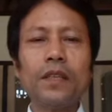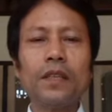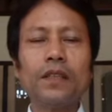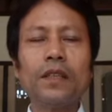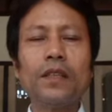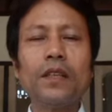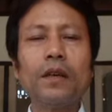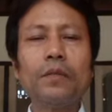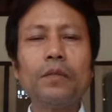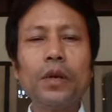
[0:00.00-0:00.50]
The
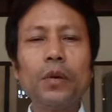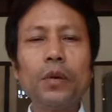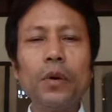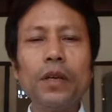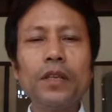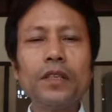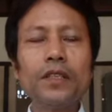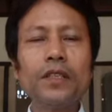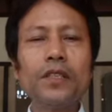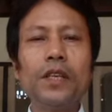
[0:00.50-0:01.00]
number one
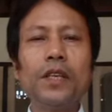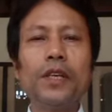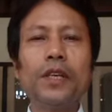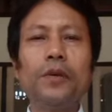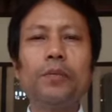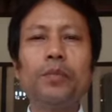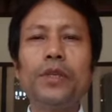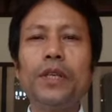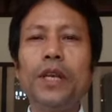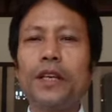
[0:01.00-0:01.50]
is
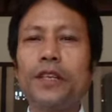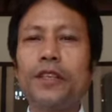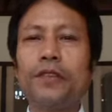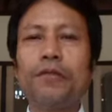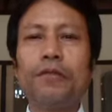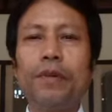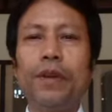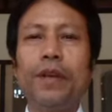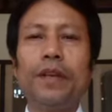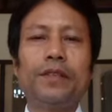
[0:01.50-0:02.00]
preactive
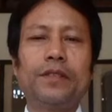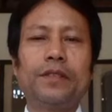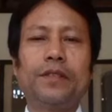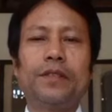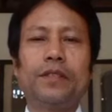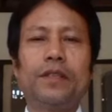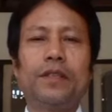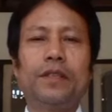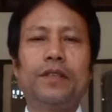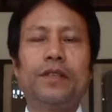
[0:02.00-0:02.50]

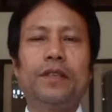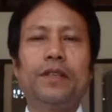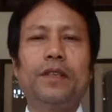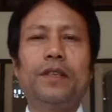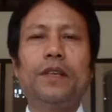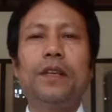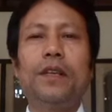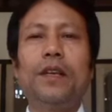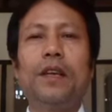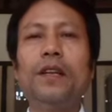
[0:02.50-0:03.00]
phase.
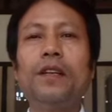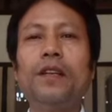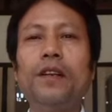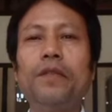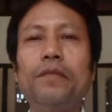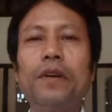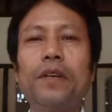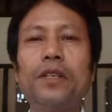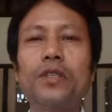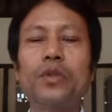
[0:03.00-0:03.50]
It
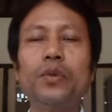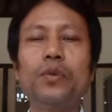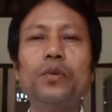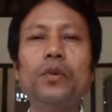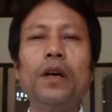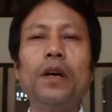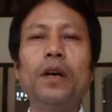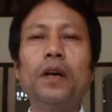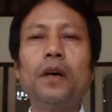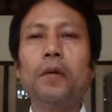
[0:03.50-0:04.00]
refers
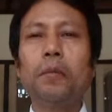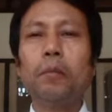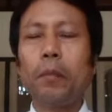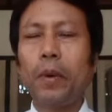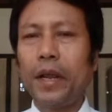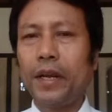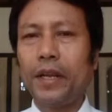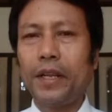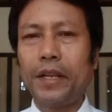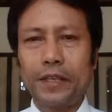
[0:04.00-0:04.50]
to
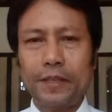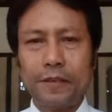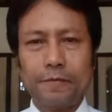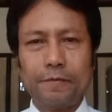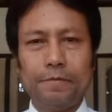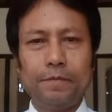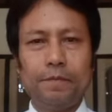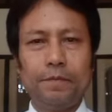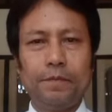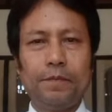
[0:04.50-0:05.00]

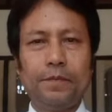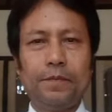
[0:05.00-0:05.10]
planning.